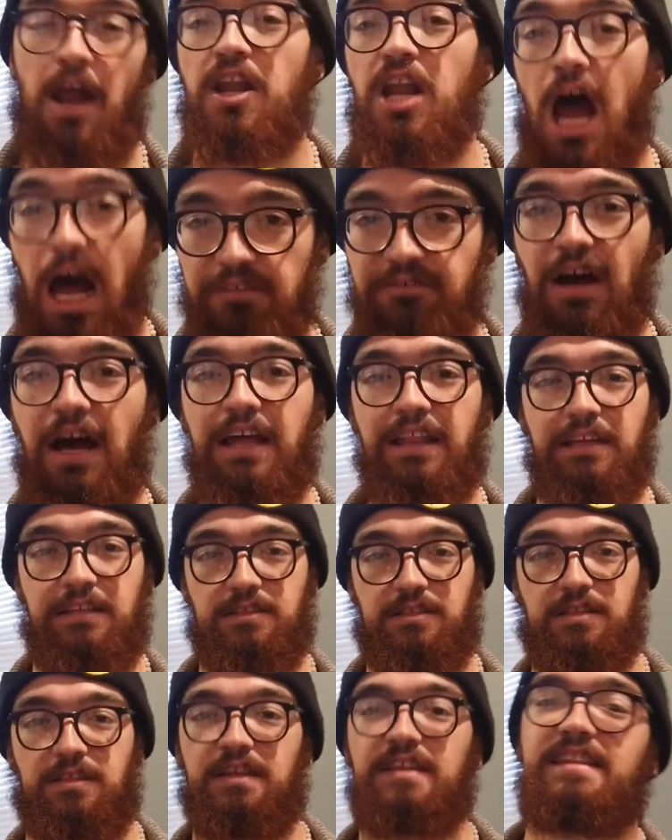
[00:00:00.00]

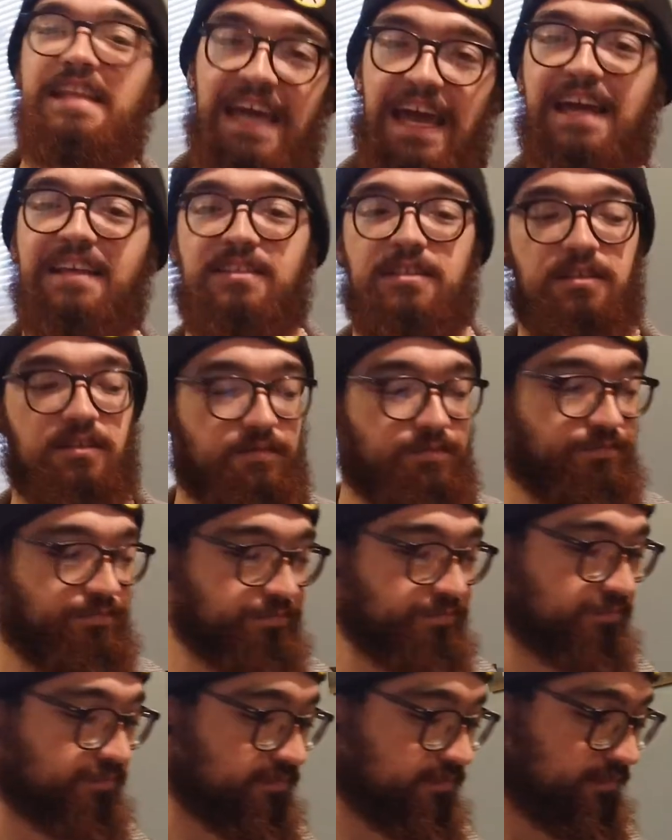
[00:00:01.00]
Nonviolence, the answer.
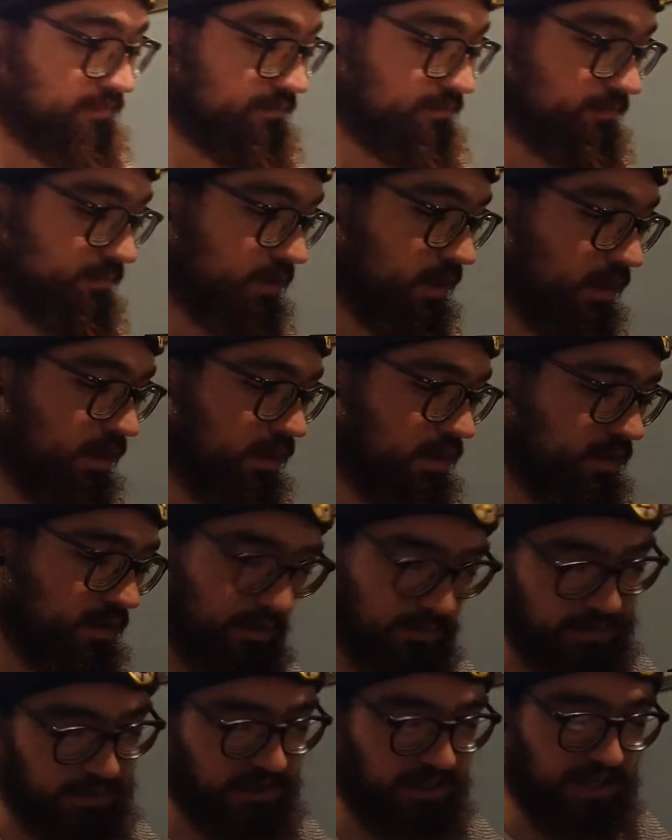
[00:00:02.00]

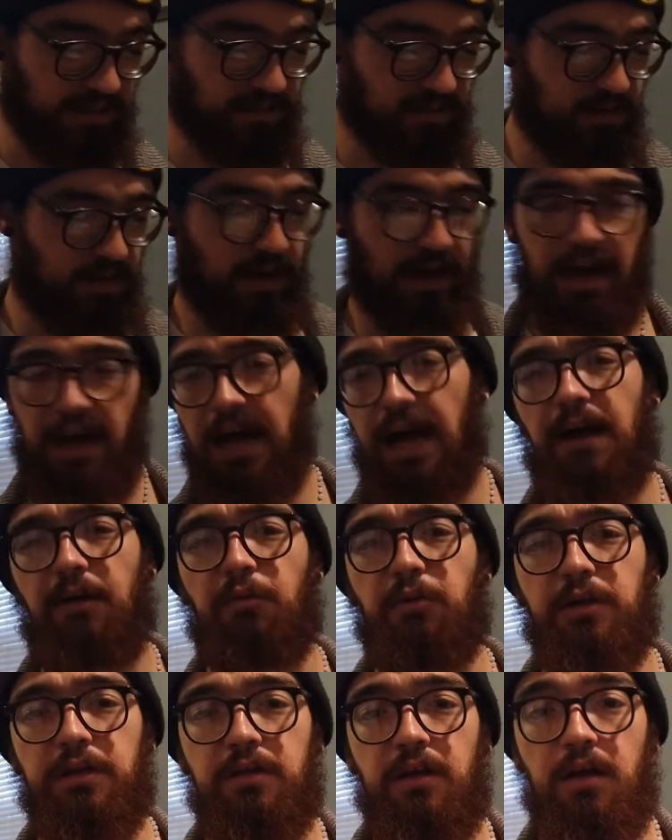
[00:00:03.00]
Number 6,
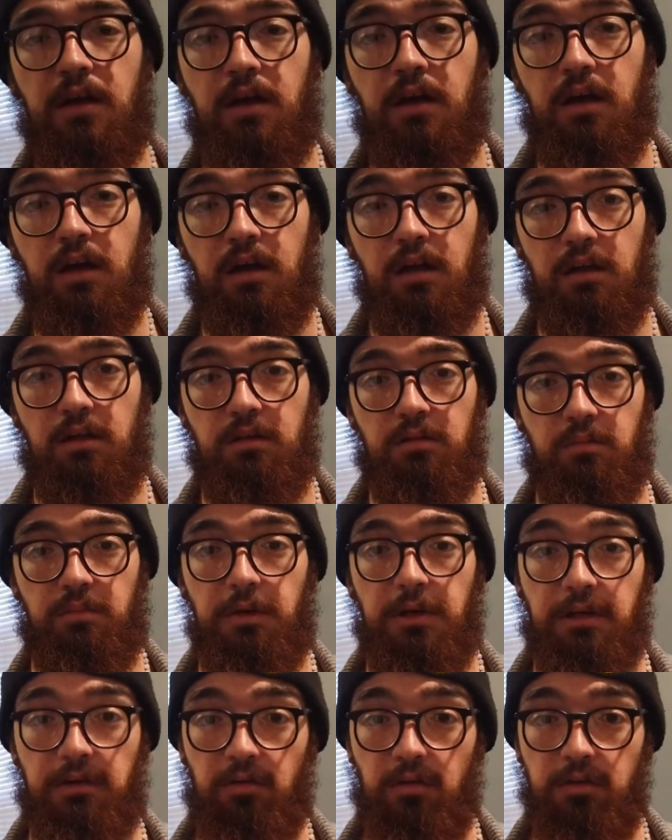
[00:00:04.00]
how would, I'm
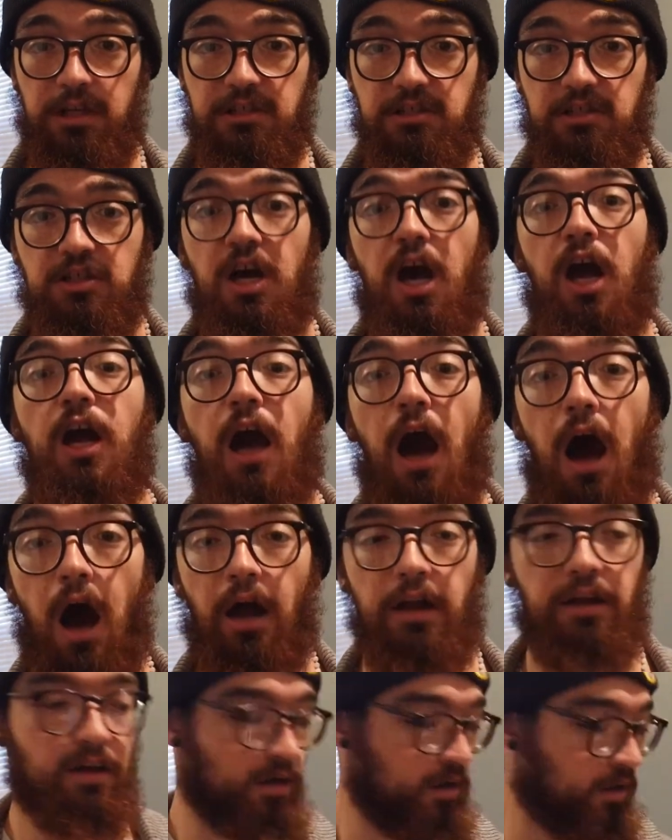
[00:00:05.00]
putting quotations,
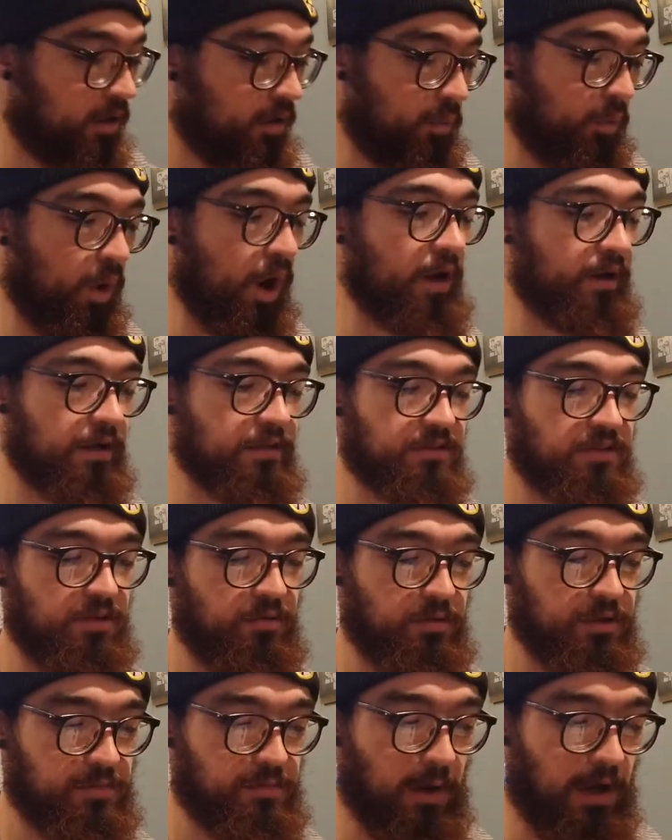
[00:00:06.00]
God want us
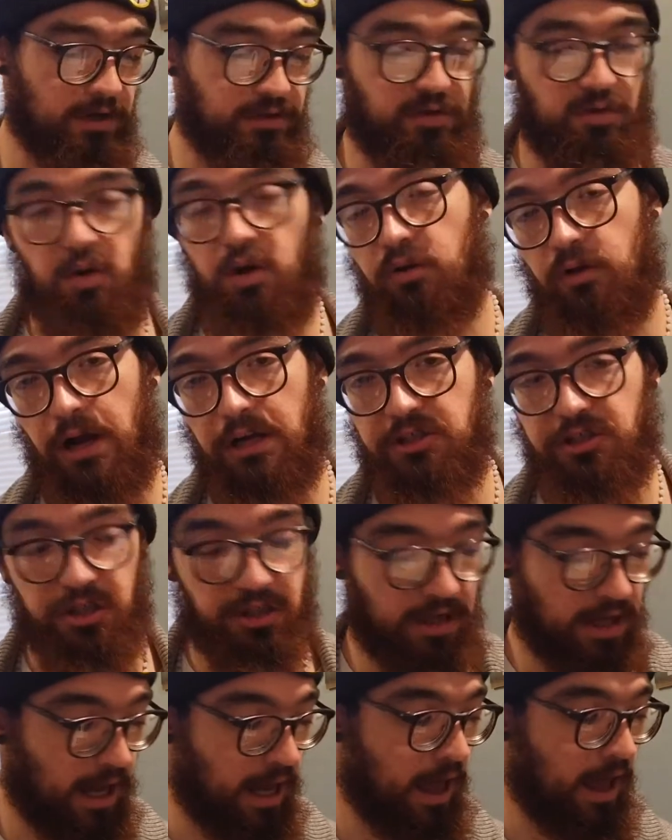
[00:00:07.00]
to respond to
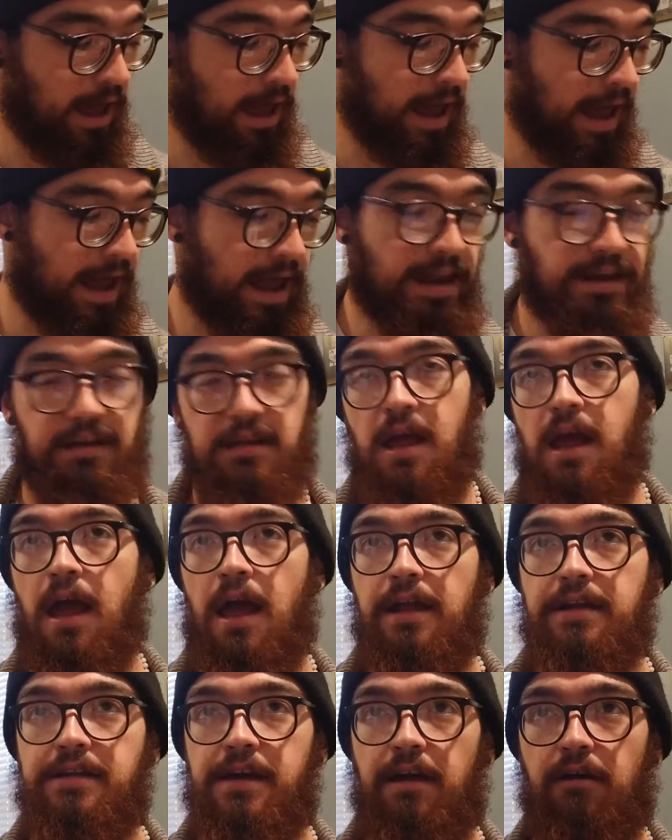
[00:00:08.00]
aggression and
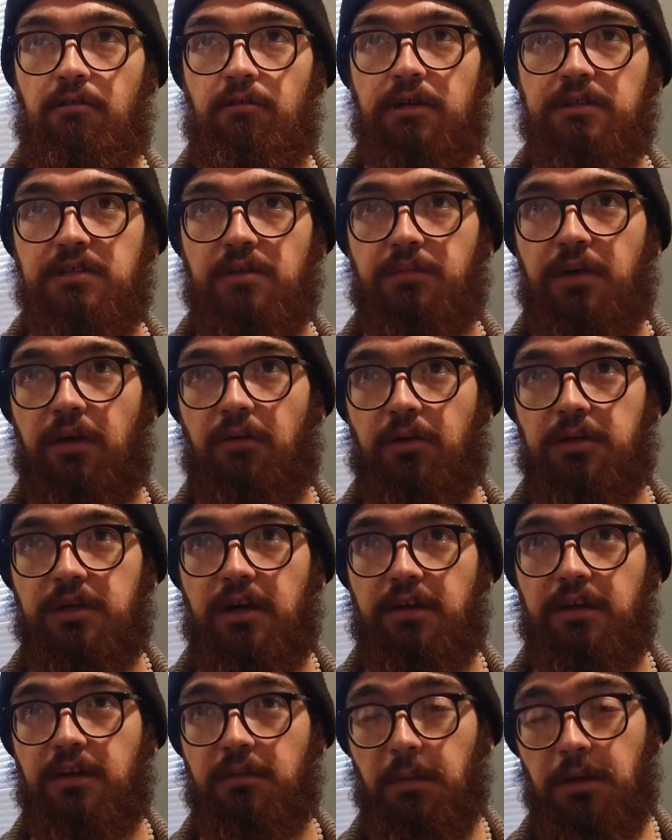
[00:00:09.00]
terrorism? Now we're
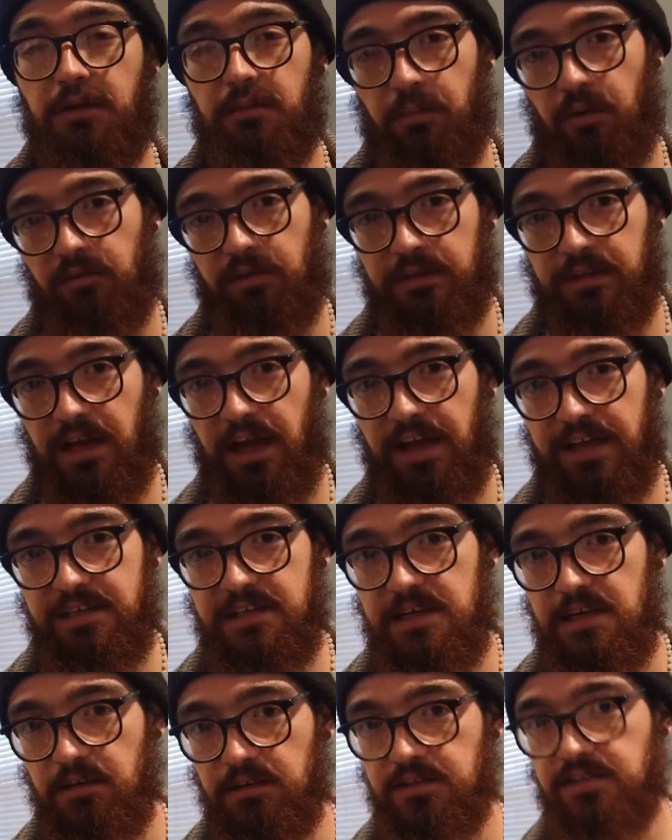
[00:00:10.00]
talking about the correct
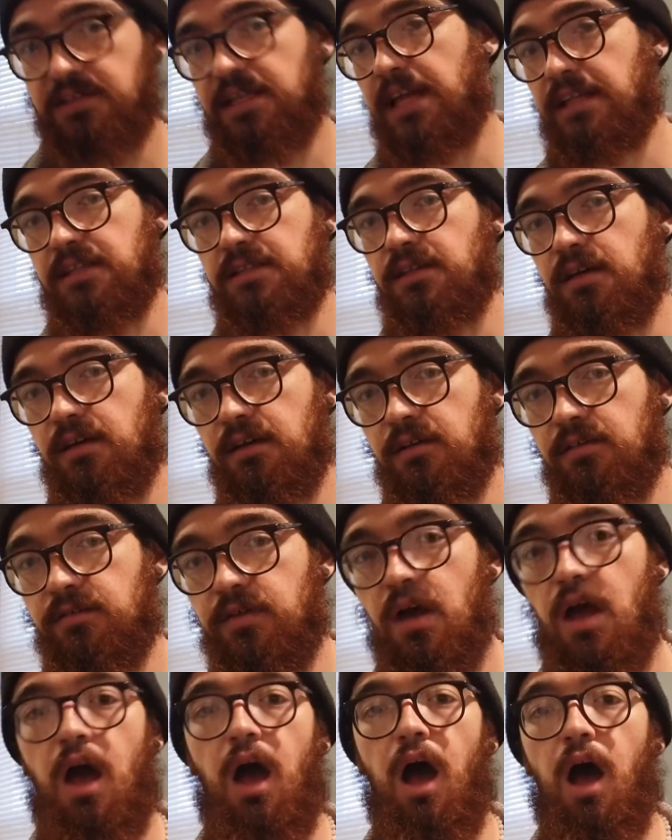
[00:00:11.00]
ideal sense
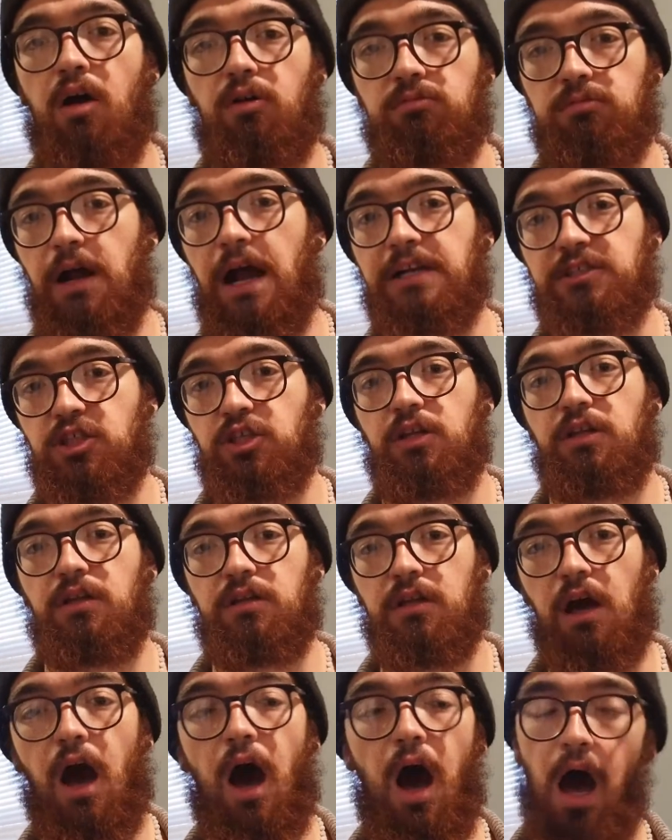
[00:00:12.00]
of a
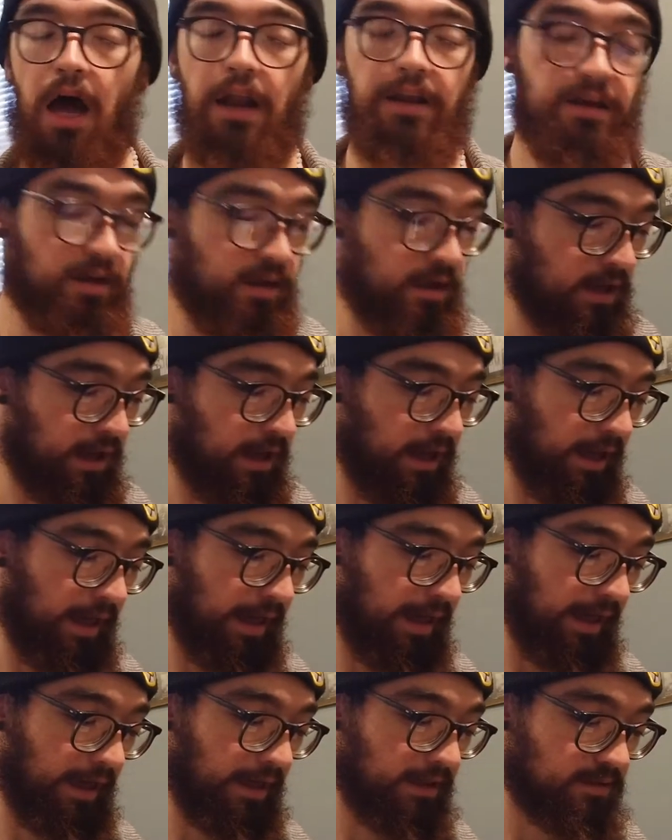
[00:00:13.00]
rational God,
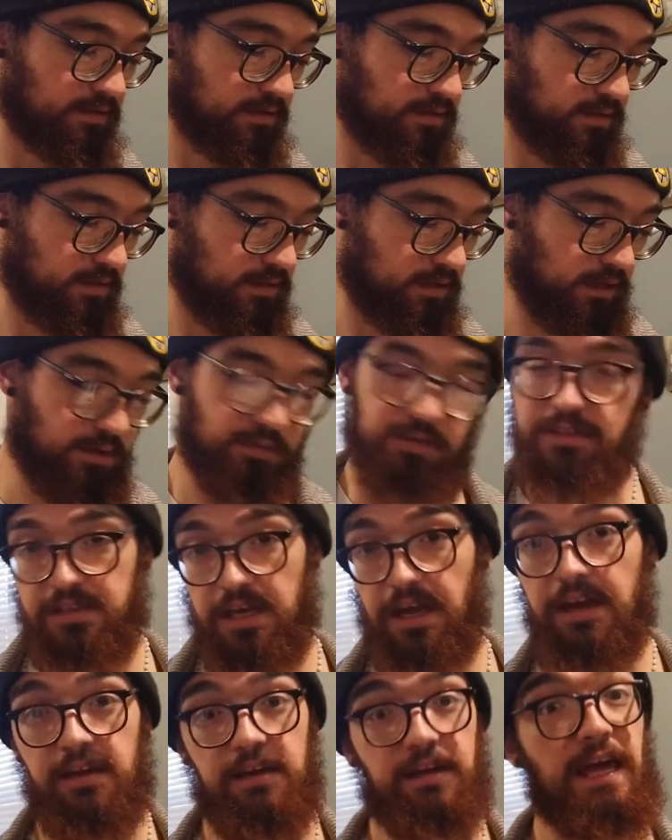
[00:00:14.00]
and he would
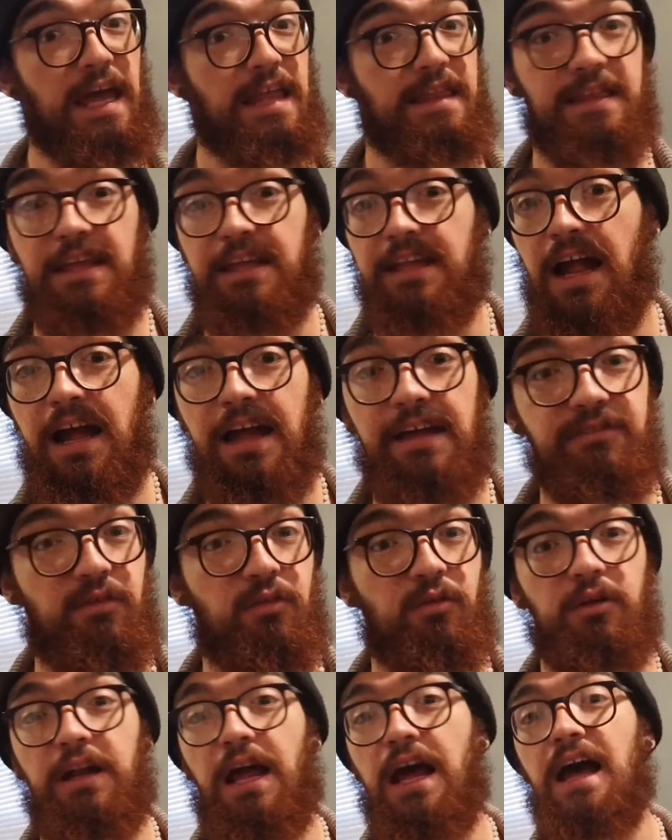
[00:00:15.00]
say, again, an eye
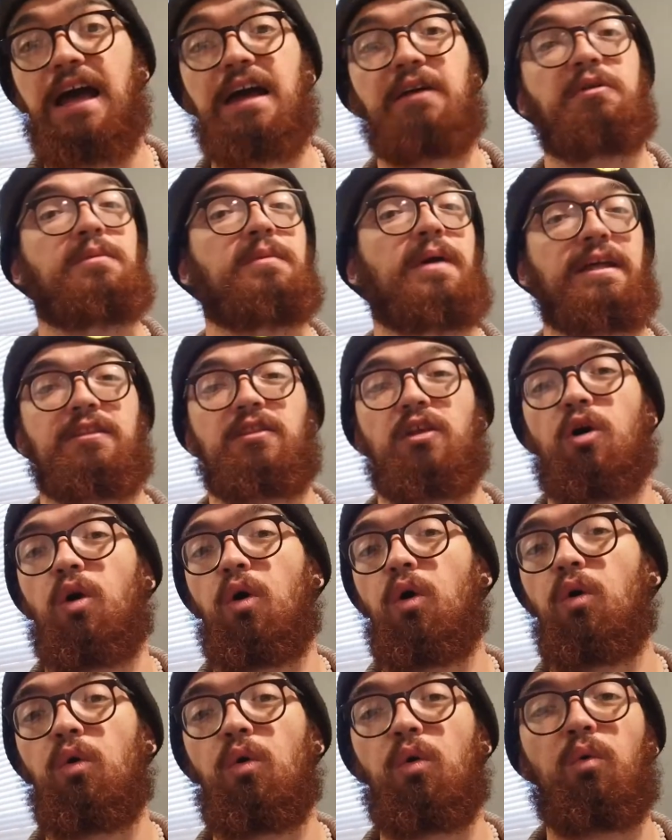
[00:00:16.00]
for an eye would make the
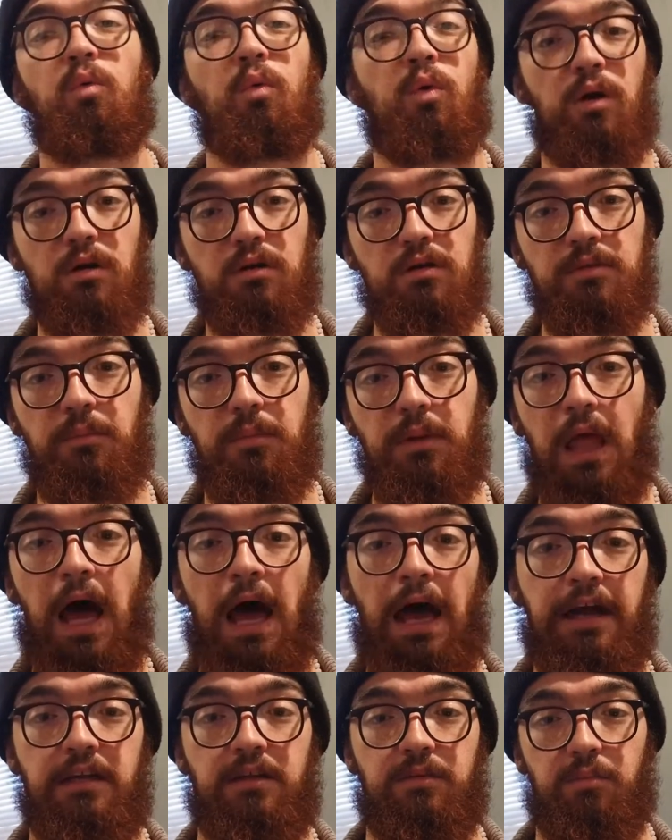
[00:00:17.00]
whole world
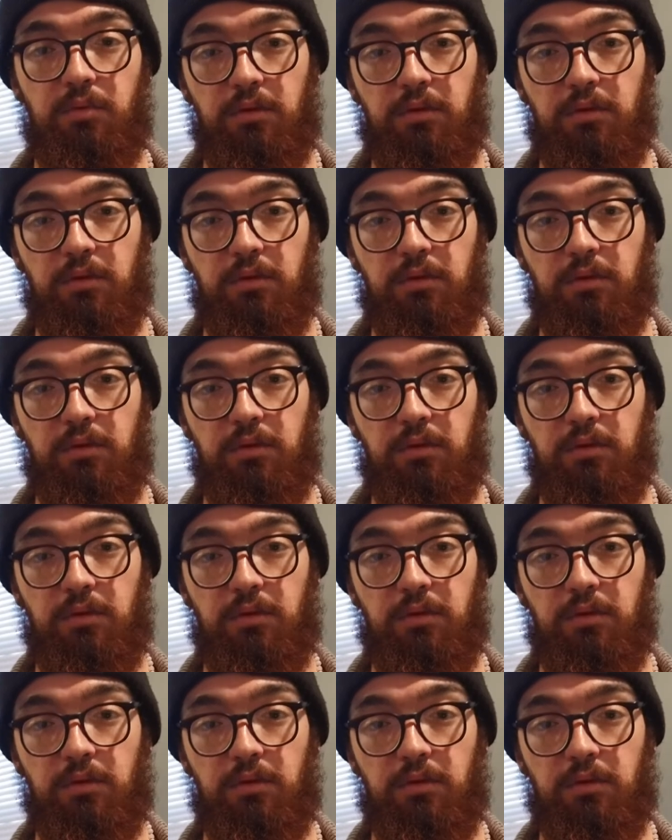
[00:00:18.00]
blind.